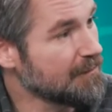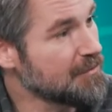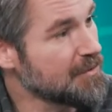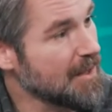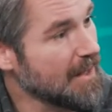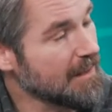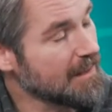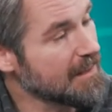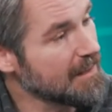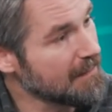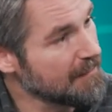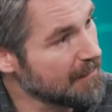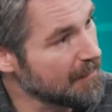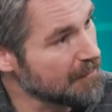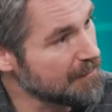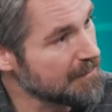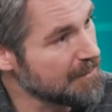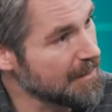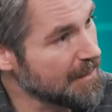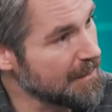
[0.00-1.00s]
check in
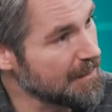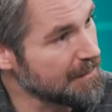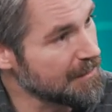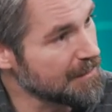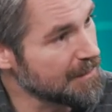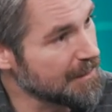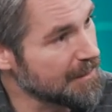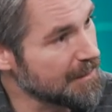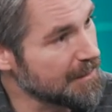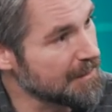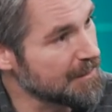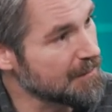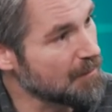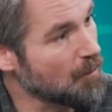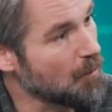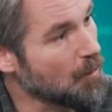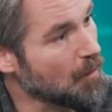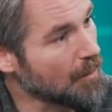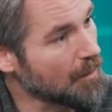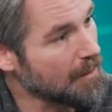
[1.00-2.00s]
those changes,
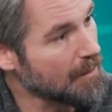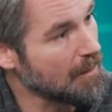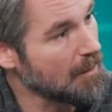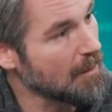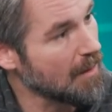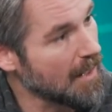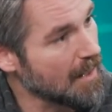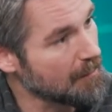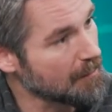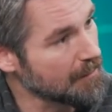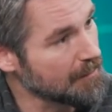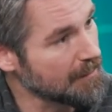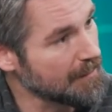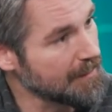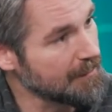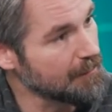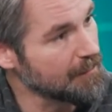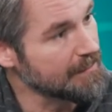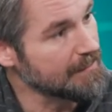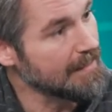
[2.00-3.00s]
work
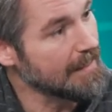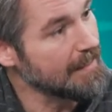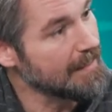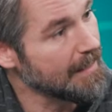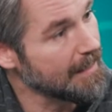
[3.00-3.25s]
collaboratively with data